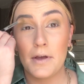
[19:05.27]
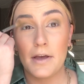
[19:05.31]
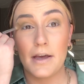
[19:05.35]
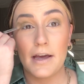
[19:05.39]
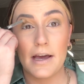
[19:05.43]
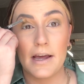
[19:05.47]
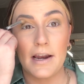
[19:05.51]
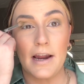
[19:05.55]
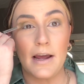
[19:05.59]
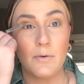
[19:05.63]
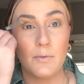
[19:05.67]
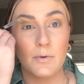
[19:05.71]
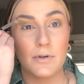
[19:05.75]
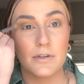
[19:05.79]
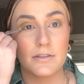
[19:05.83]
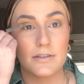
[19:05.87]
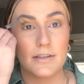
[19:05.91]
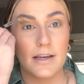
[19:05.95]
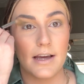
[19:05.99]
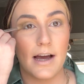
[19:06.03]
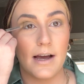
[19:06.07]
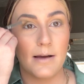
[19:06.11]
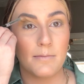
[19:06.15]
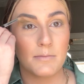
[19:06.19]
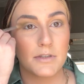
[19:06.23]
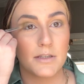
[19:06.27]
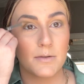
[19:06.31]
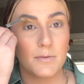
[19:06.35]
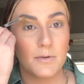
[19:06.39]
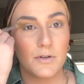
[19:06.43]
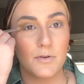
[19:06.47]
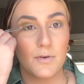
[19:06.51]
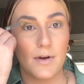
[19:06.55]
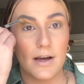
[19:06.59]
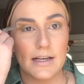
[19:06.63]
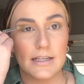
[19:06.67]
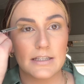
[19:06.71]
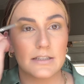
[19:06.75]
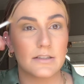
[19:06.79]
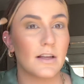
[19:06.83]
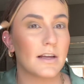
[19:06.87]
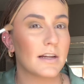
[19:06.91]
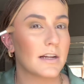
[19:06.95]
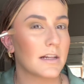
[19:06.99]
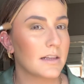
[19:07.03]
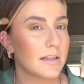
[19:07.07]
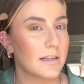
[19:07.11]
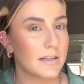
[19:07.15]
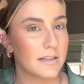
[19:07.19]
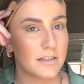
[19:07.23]
And I will say I'm someone who has a lot
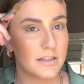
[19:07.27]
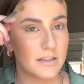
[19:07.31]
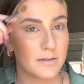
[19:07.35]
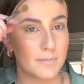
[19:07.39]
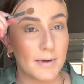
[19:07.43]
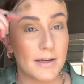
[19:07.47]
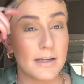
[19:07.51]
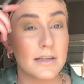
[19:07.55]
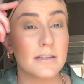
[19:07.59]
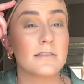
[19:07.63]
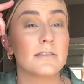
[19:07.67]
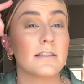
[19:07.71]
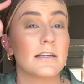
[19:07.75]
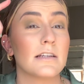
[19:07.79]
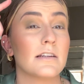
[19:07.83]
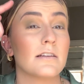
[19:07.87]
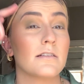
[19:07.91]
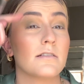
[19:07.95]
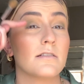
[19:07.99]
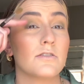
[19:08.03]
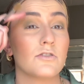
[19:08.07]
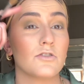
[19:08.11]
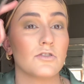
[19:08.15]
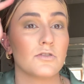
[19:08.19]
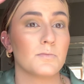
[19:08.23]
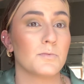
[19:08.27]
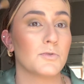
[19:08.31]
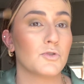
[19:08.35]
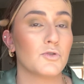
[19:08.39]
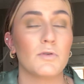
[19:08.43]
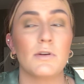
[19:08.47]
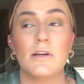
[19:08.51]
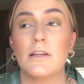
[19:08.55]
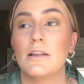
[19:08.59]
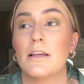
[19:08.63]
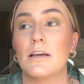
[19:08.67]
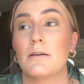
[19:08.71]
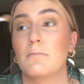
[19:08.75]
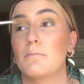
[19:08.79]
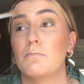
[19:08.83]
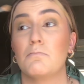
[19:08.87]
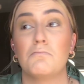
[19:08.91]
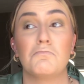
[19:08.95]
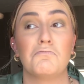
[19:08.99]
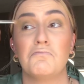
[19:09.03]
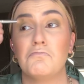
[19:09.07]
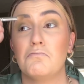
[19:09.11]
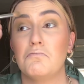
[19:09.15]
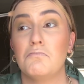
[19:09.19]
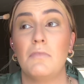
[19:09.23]
of lid space, like just between, like,
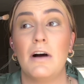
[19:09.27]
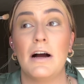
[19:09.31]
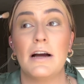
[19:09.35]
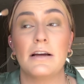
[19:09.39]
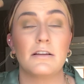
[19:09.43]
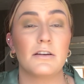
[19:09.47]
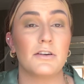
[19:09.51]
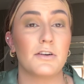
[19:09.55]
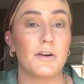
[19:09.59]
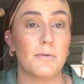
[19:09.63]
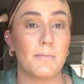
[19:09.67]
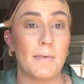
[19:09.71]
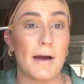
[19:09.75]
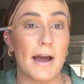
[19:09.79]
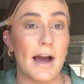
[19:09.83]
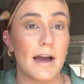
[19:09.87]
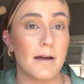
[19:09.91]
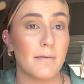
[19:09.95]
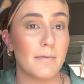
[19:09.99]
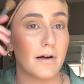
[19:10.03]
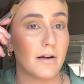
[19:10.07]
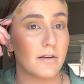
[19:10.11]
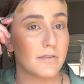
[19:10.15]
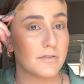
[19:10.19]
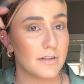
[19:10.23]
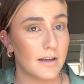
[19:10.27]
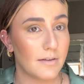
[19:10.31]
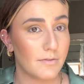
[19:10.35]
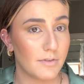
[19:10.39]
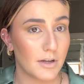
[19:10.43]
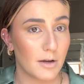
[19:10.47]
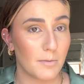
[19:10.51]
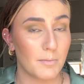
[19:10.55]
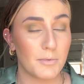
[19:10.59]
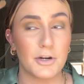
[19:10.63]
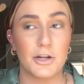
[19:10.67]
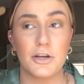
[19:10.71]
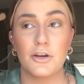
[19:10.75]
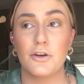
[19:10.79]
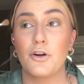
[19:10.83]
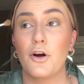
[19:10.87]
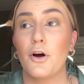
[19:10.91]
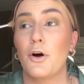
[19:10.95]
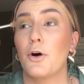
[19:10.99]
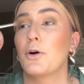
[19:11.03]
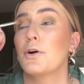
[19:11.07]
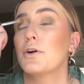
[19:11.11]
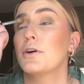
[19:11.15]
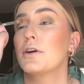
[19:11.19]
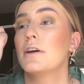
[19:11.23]
I don't know, my eyebrows have like a pretty good
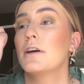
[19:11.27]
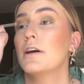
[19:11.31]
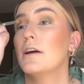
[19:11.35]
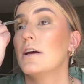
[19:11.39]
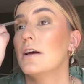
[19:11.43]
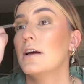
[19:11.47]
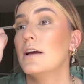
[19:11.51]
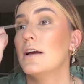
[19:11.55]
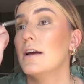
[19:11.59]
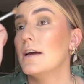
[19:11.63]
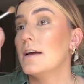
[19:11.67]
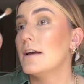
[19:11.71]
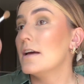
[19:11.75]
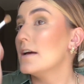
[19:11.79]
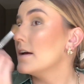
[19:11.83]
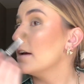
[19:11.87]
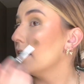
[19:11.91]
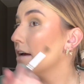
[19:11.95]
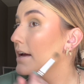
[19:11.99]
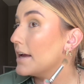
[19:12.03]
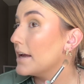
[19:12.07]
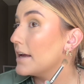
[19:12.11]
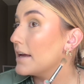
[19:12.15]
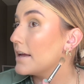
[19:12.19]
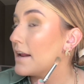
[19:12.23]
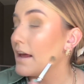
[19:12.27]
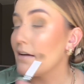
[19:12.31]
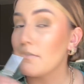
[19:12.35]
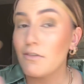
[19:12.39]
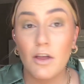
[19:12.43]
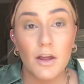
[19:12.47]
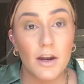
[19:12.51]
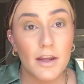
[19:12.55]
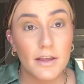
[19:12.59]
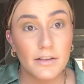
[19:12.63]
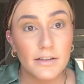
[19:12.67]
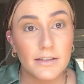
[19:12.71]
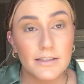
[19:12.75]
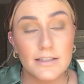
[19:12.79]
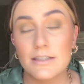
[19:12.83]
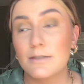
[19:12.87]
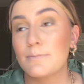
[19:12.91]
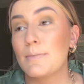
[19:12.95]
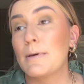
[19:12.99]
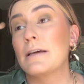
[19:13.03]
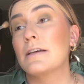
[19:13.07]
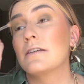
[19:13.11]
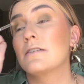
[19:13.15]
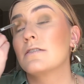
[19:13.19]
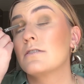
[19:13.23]
arc and I have a lot of lid
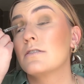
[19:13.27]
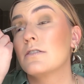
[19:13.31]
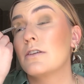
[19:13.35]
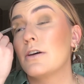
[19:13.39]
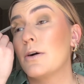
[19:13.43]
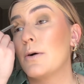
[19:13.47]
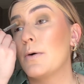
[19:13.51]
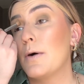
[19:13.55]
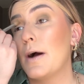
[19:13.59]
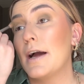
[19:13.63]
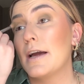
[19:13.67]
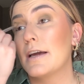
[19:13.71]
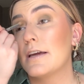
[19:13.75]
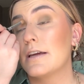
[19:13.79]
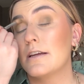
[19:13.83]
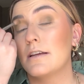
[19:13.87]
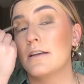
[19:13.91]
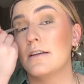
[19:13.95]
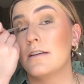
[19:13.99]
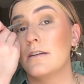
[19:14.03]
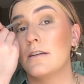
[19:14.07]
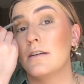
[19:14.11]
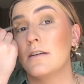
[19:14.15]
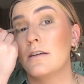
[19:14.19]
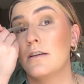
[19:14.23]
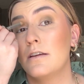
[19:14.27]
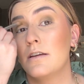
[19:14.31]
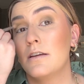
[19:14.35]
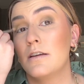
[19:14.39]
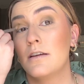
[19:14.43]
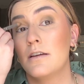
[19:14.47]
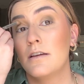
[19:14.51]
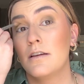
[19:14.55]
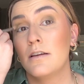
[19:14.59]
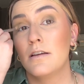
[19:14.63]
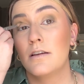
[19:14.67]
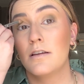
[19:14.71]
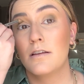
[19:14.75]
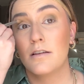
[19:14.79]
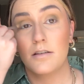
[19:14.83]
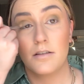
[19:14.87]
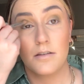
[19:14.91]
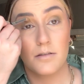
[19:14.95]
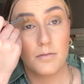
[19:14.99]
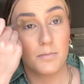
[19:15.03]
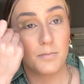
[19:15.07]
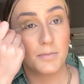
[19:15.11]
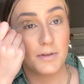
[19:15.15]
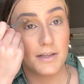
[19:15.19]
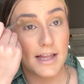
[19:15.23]
space, so I can
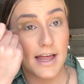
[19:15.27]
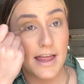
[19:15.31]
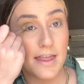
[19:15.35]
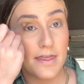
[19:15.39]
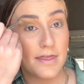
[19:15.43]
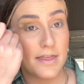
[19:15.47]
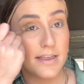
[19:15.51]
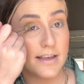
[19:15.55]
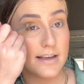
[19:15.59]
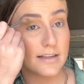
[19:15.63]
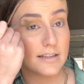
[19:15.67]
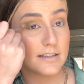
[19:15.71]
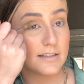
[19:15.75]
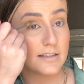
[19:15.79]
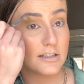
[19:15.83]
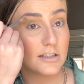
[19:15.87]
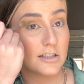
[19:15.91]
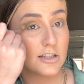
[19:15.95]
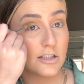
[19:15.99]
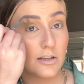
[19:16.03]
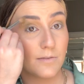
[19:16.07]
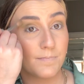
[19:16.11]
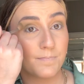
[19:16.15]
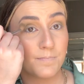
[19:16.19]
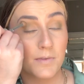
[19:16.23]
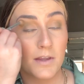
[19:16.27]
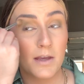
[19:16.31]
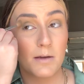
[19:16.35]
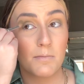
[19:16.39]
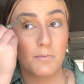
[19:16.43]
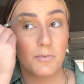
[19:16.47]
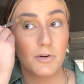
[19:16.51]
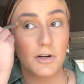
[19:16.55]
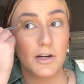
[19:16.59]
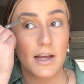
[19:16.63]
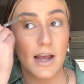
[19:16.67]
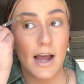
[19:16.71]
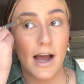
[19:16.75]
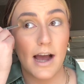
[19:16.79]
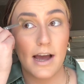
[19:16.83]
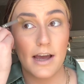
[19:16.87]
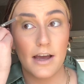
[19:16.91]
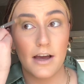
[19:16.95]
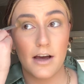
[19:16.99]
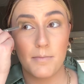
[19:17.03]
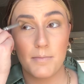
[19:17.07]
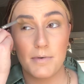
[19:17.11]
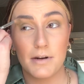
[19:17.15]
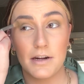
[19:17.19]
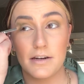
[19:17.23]
blend this pretty high
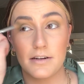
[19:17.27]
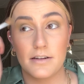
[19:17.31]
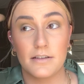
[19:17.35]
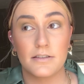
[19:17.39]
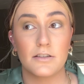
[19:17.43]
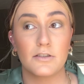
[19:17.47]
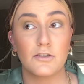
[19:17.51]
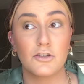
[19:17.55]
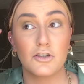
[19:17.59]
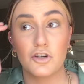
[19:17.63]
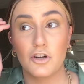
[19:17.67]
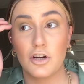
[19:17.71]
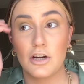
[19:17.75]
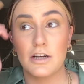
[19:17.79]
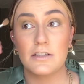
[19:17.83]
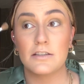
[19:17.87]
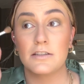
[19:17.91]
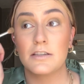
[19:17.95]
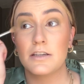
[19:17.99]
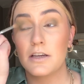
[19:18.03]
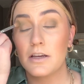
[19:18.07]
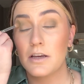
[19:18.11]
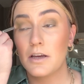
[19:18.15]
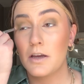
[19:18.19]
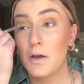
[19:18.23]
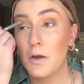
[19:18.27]
up and it doesn't look crazy.